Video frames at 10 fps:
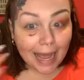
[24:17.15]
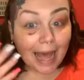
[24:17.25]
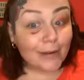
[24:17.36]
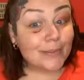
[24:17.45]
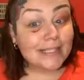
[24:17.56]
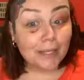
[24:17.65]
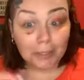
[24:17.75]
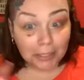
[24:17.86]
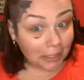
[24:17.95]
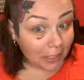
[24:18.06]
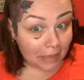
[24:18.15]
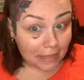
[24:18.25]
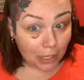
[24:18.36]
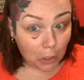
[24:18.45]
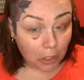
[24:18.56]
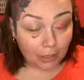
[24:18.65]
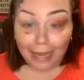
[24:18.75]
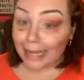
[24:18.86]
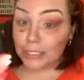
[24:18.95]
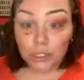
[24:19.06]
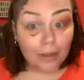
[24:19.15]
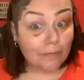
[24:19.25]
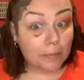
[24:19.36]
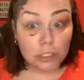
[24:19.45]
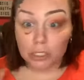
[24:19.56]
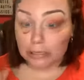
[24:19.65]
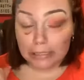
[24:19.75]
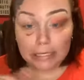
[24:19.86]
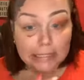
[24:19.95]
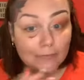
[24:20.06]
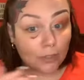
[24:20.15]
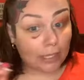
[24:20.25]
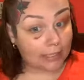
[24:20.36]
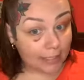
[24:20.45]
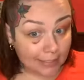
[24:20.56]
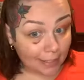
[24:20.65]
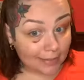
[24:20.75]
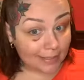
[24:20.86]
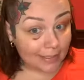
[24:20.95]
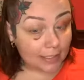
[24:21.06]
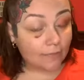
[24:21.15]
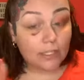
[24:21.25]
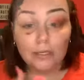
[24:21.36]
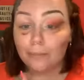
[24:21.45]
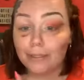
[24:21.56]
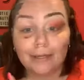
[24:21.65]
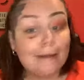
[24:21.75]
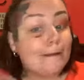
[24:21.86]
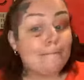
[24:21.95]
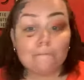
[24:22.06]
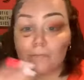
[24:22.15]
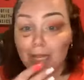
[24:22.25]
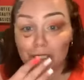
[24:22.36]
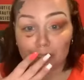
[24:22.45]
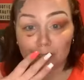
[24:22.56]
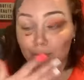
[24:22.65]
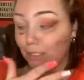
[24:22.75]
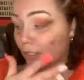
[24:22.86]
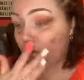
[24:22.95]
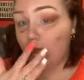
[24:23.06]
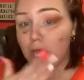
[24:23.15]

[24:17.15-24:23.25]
I don't sell anything, Carla. I do have a bunch of links for like discounts and stuff, honey, but I just spit.